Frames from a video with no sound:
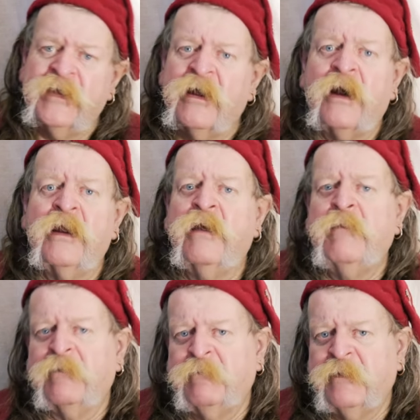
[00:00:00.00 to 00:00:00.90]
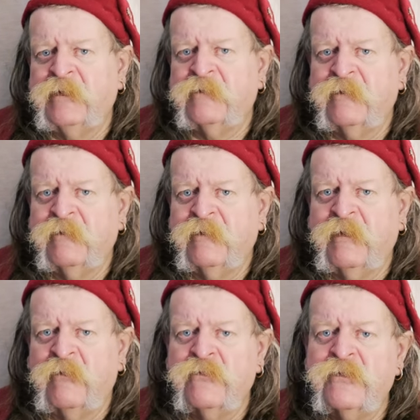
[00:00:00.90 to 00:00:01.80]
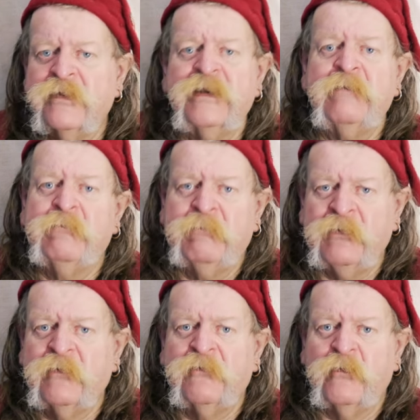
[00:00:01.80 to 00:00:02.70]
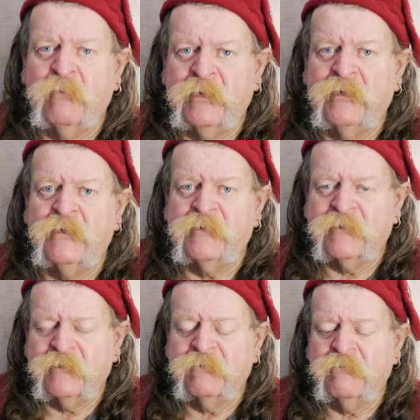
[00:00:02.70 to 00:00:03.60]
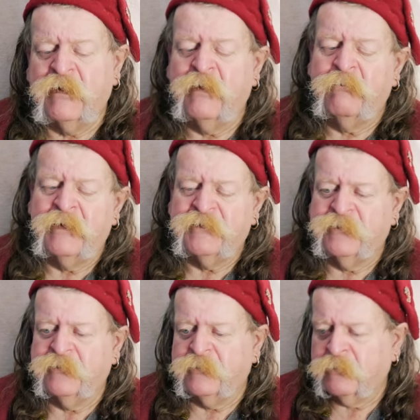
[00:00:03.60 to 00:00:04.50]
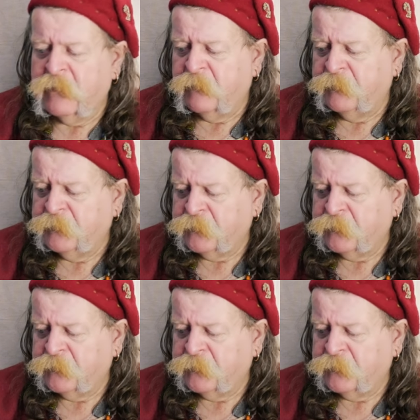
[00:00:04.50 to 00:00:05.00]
I like magpies. I think they're really beautiful birds. I like badgers as well.